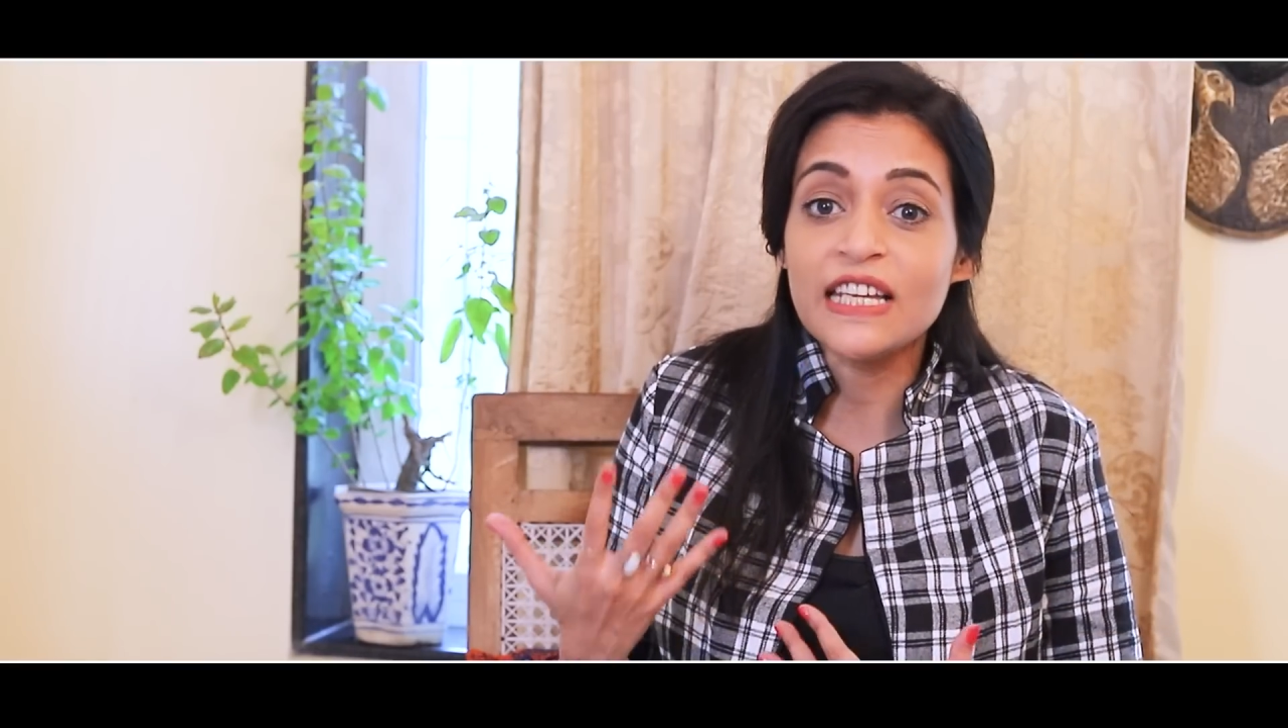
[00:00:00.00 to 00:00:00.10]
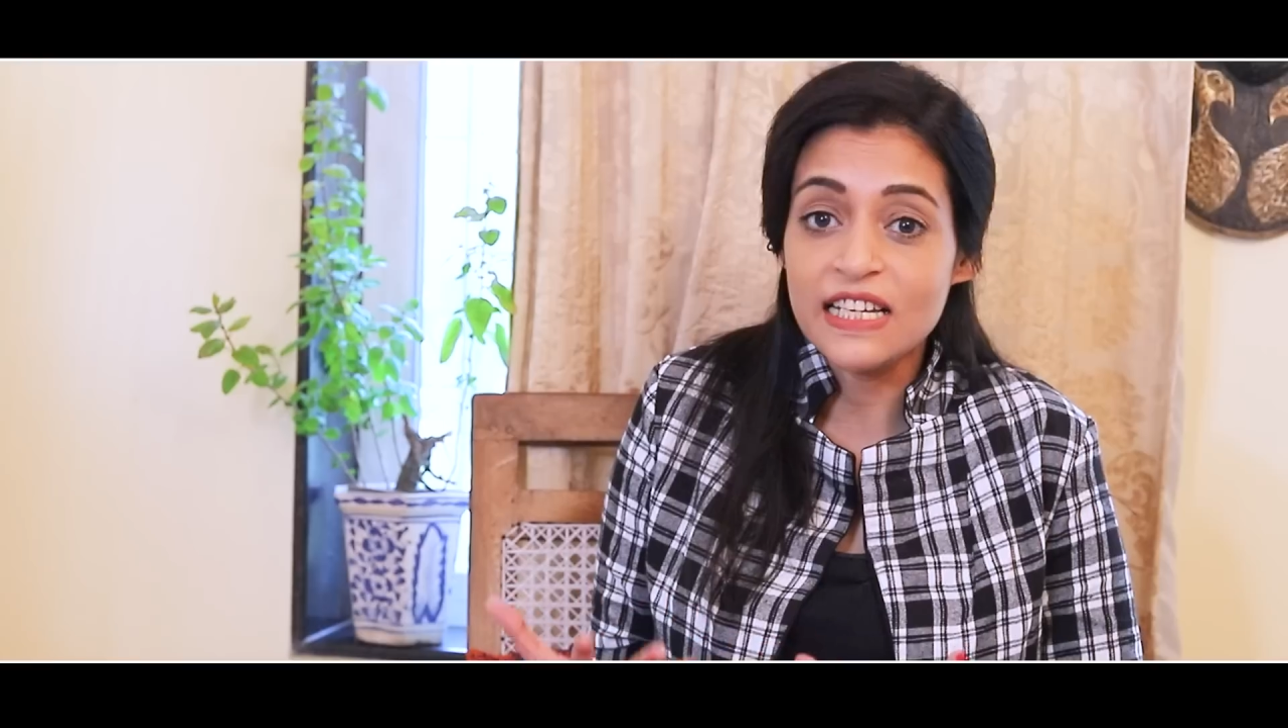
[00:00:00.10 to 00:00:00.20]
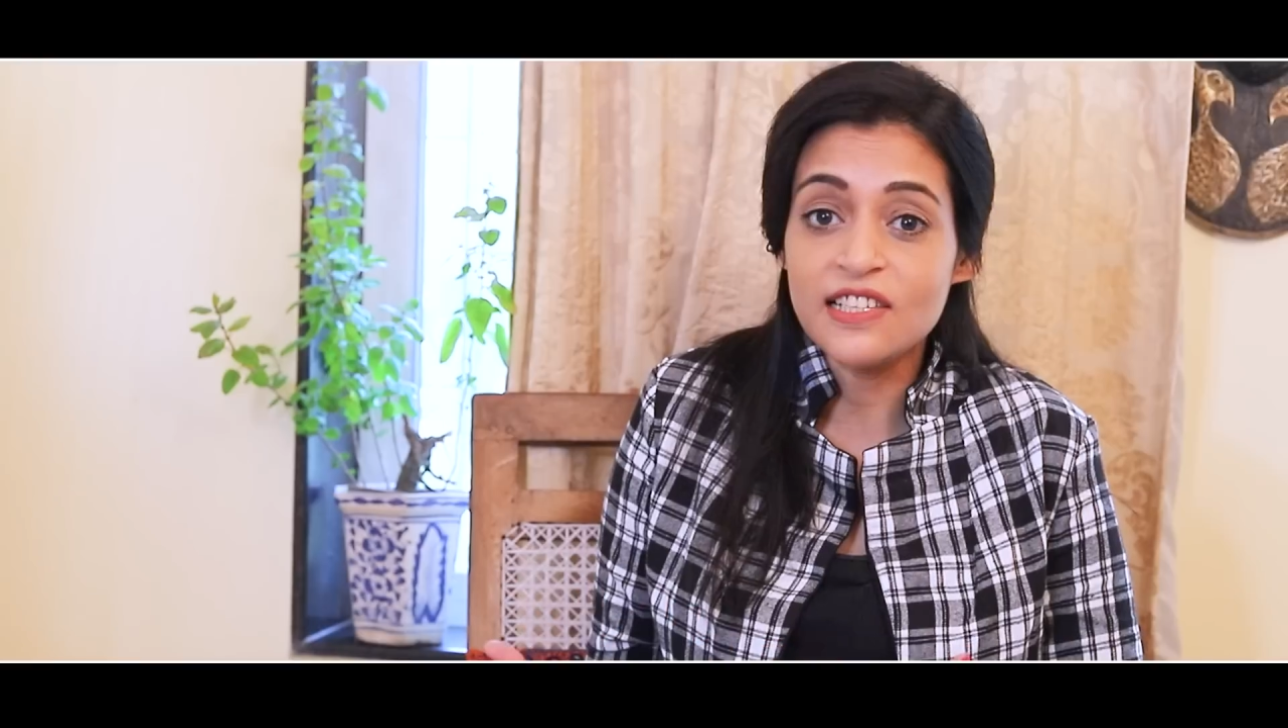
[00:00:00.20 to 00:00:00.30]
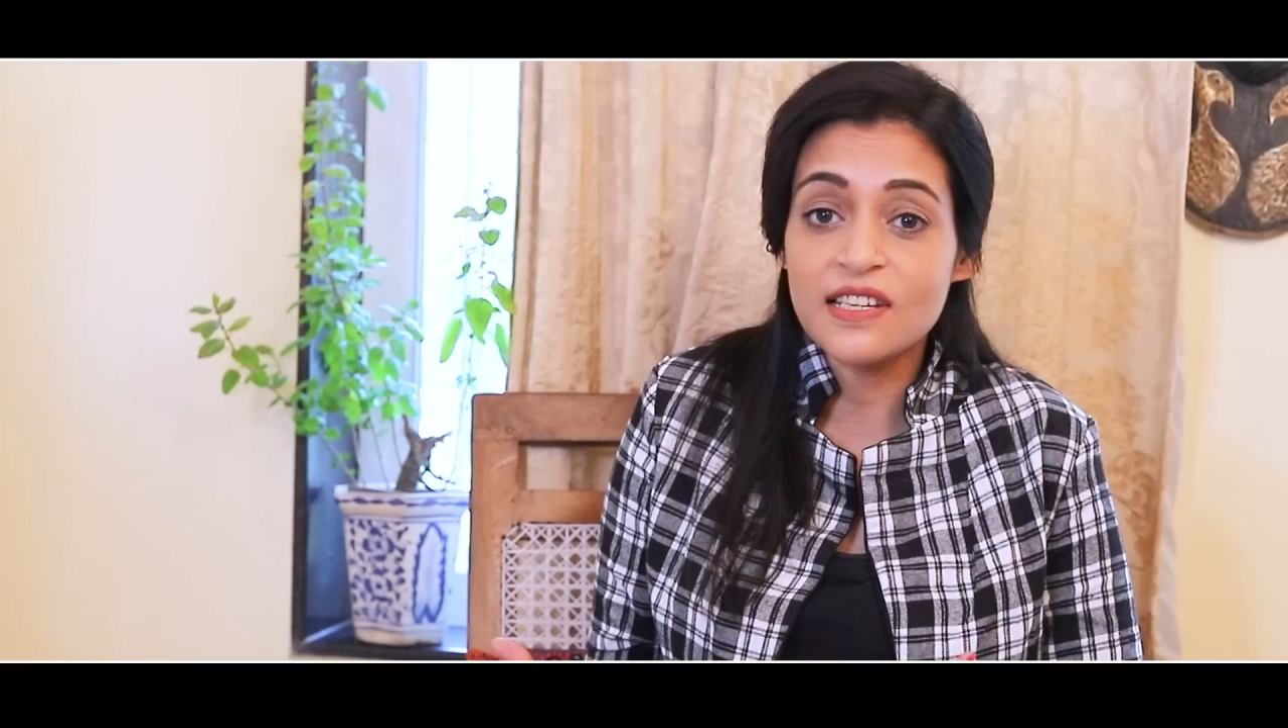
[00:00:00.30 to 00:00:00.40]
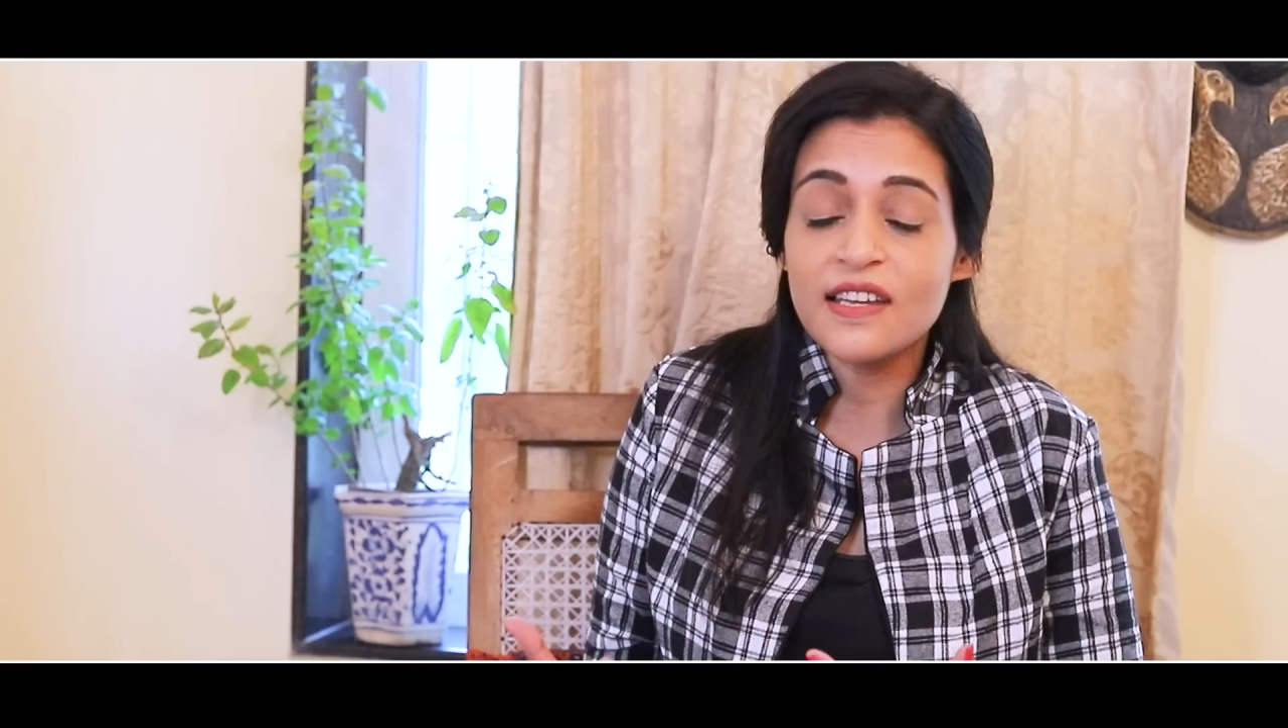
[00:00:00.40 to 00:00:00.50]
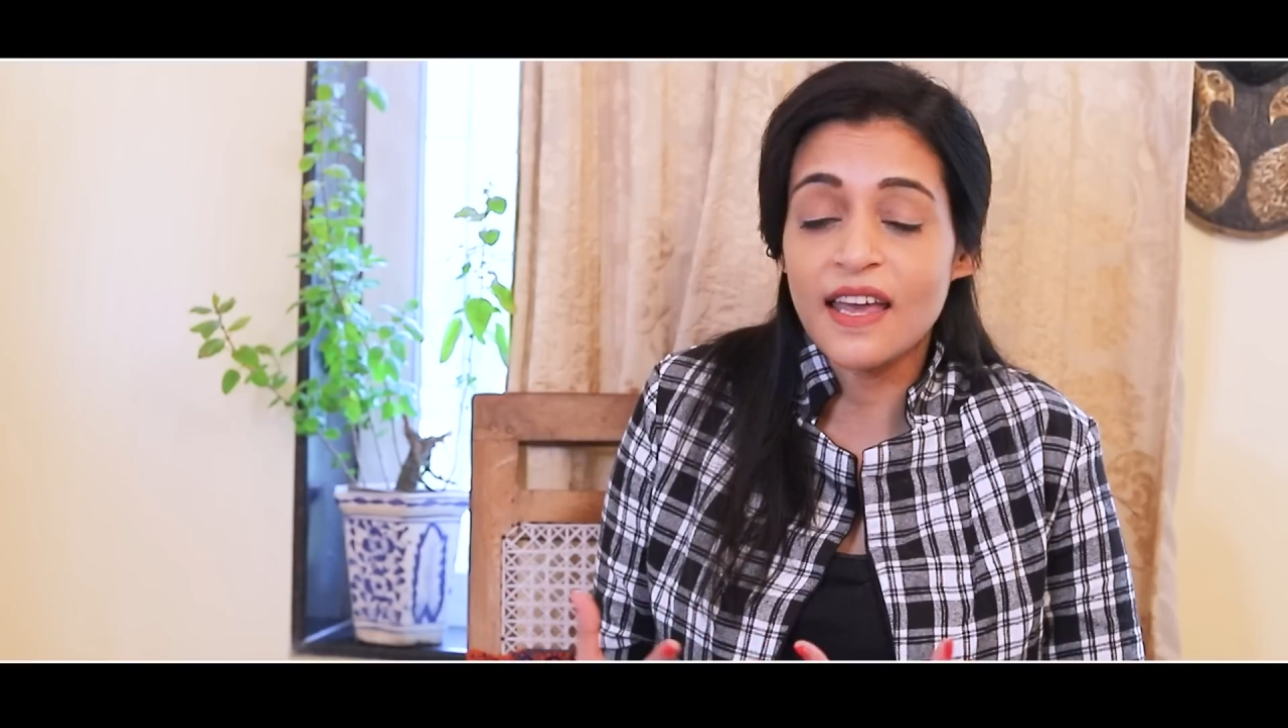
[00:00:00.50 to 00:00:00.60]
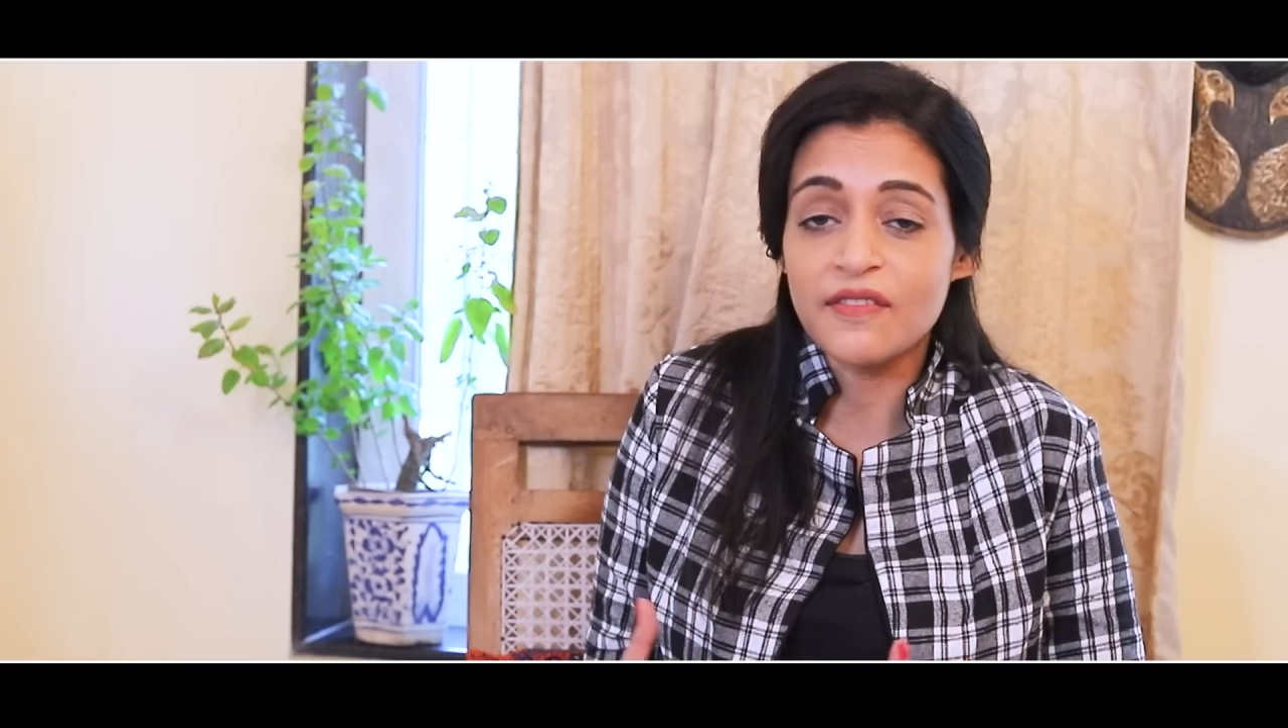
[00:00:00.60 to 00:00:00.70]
eating